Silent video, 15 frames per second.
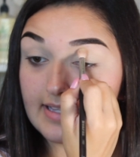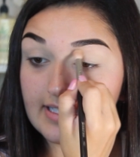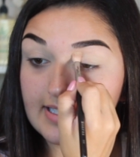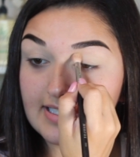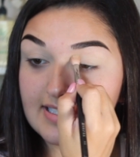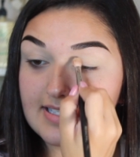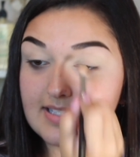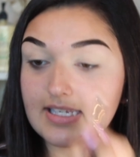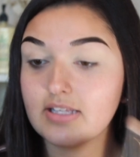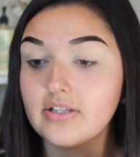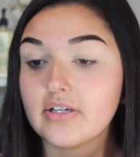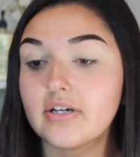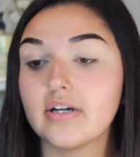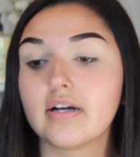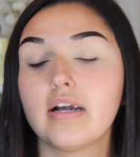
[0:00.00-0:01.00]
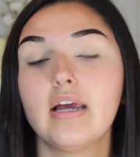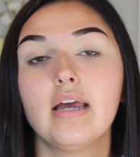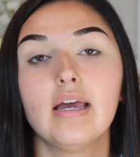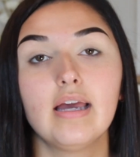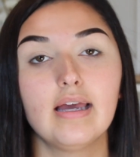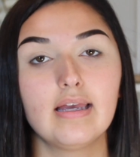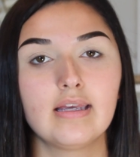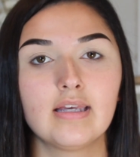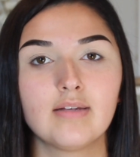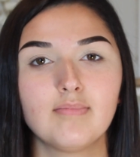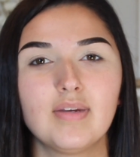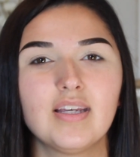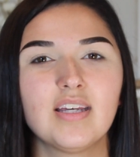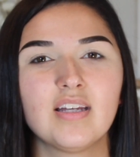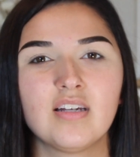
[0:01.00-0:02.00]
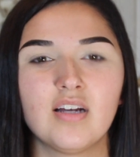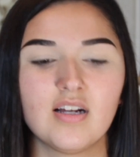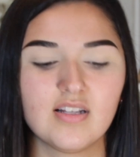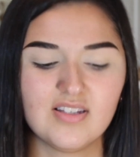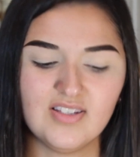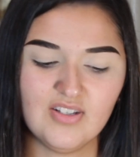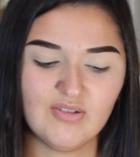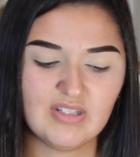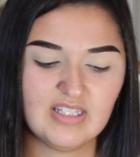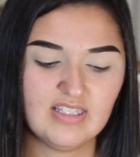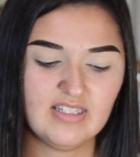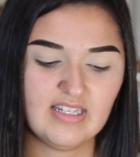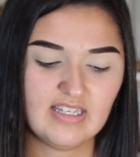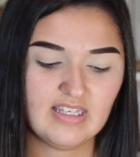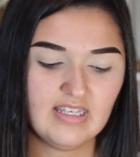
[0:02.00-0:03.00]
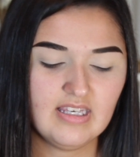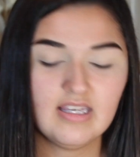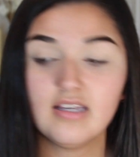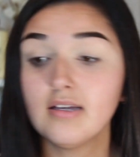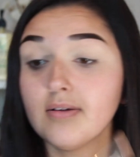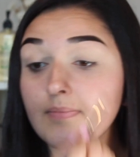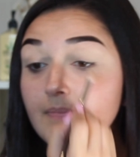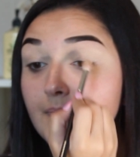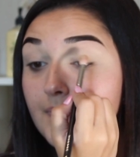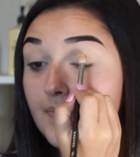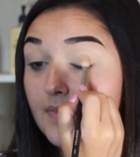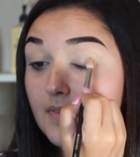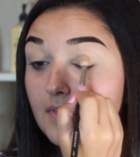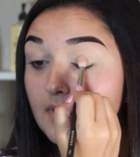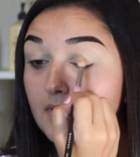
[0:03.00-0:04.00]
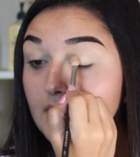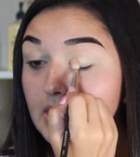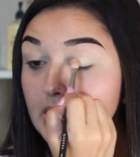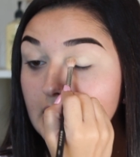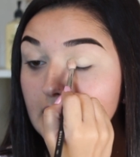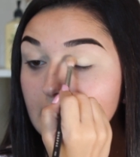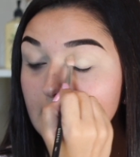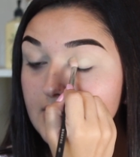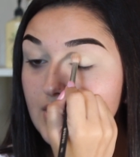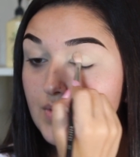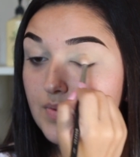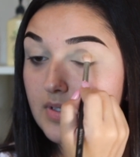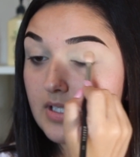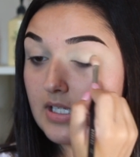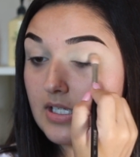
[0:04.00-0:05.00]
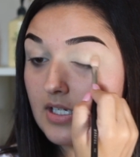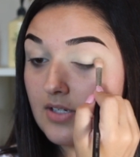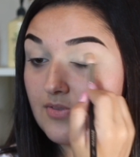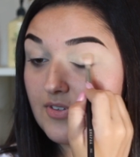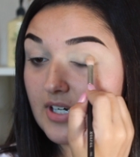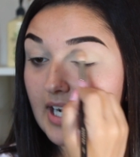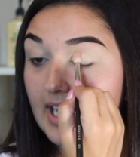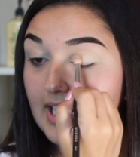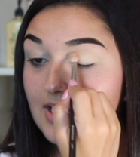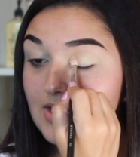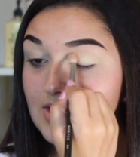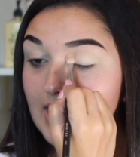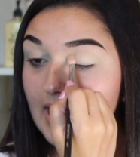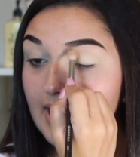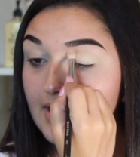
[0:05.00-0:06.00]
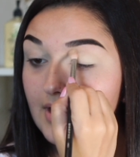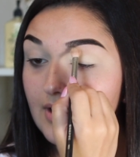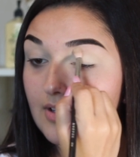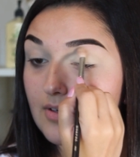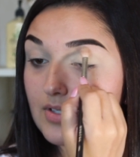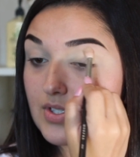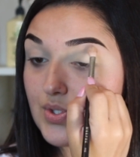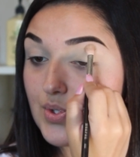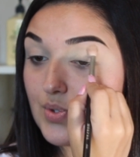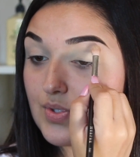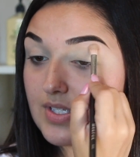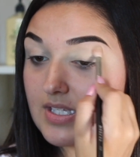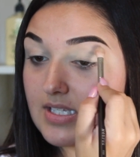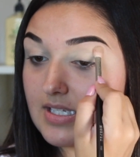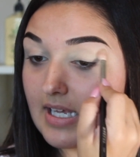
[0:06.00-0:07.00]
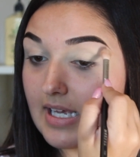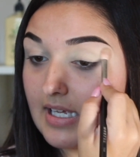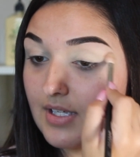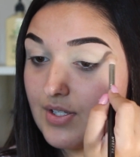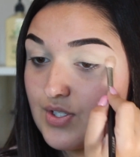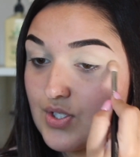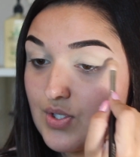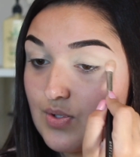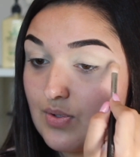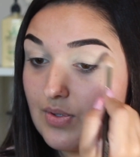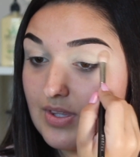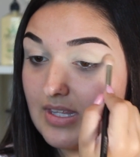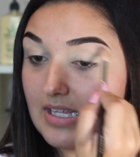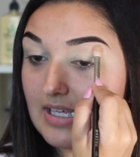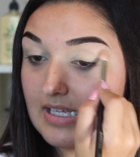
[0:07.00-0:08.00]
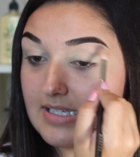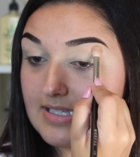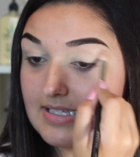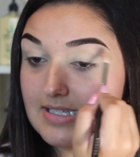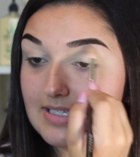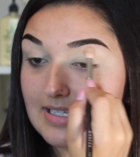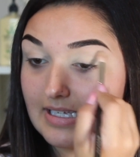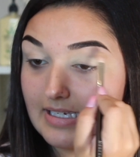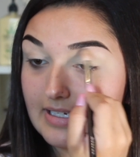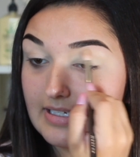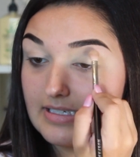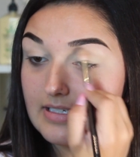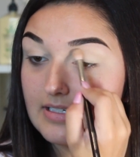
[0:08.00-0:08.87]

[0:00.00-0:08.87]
the concealer and make it not so sticky. This is really good for eyeshadow to stick to the skin.